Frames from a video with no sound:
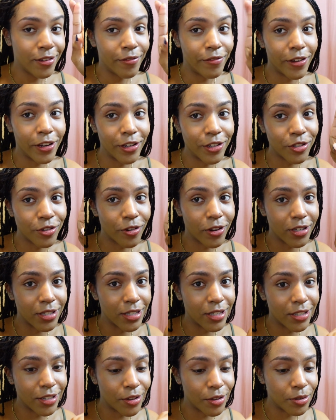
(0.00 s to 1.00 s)
Fingers crossed
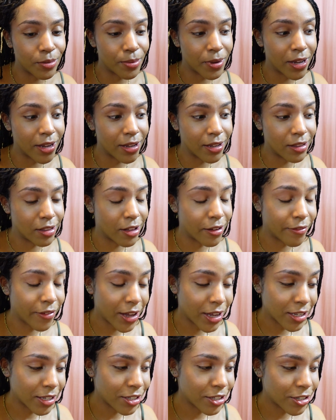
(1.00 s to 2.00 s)
it goes by a lot
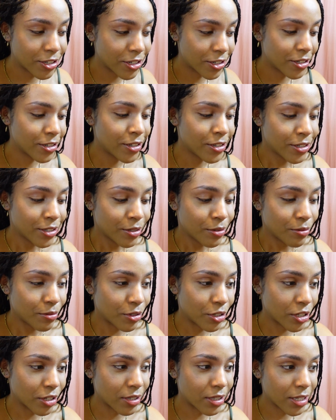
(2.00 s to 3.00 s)
faster. We
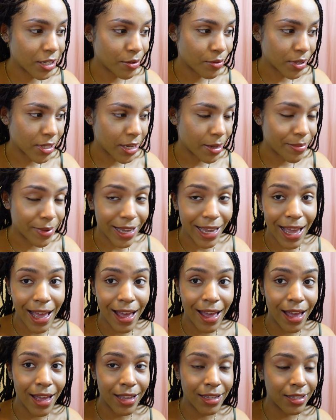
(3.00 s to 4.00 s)
shall see what time I
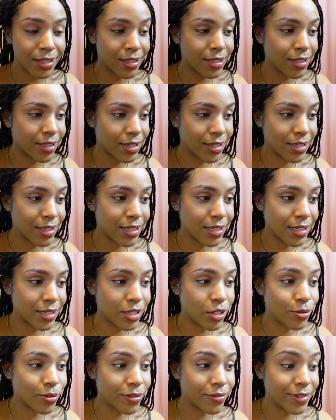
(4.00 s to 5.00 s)
end. It is
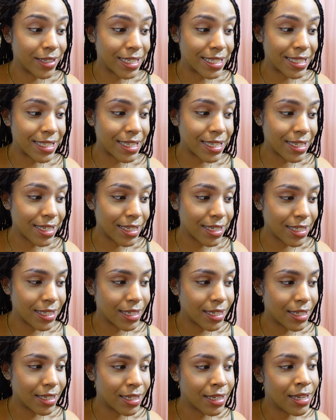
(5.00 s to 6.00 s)
12:19.
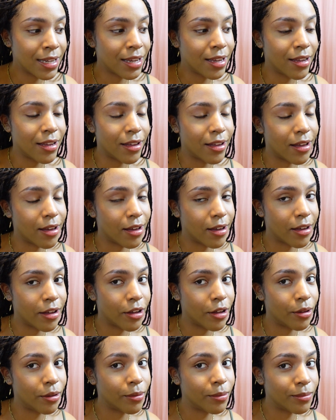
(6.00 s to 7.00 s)

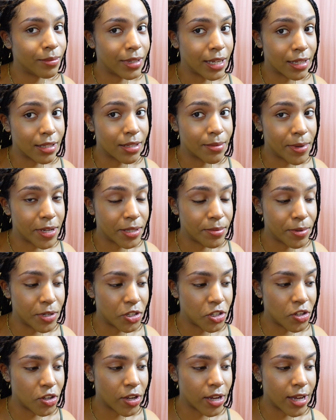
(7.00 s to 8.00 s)
Next time I speak
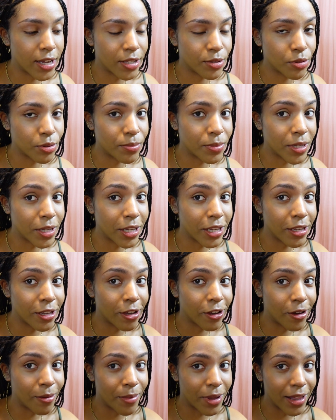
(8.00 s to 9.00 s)
to you guys will be
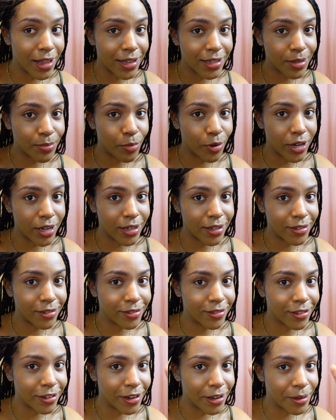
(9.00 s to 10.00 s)
on my last braid.
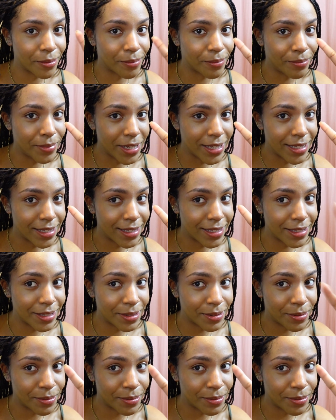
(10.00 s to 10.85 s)
Alright, peace.